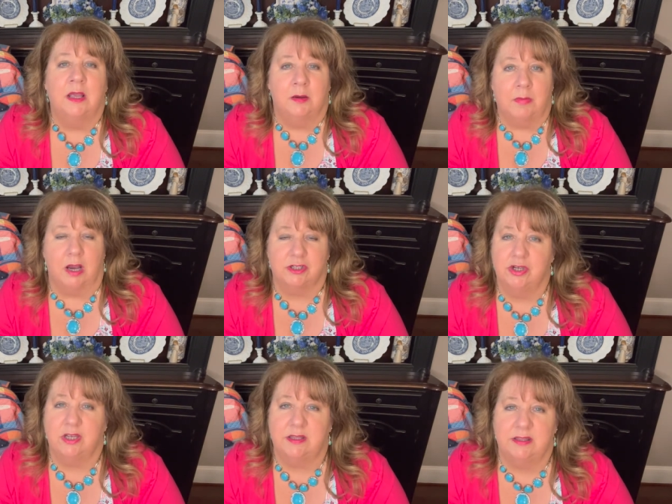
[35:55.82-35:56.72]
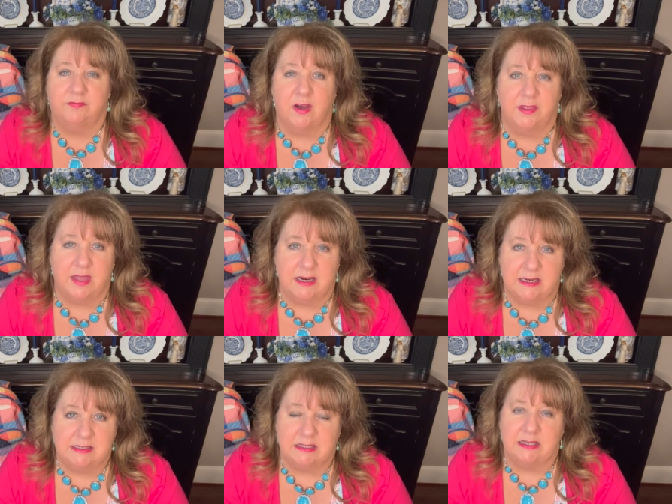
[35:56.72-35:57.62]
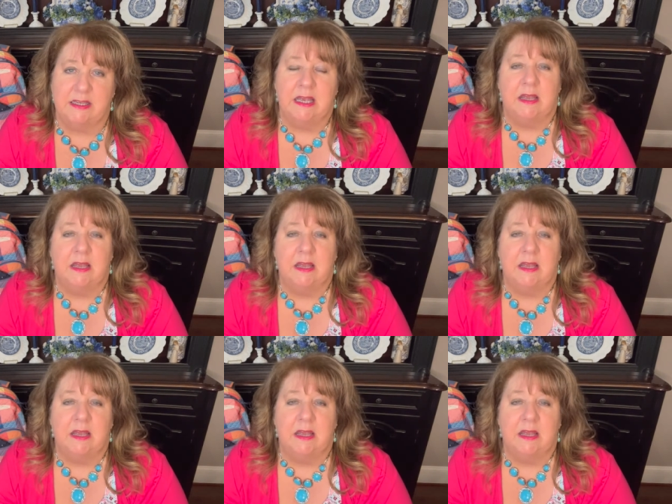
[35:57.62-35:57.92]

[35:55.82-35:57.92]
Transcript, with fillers: box. So you can find that easily.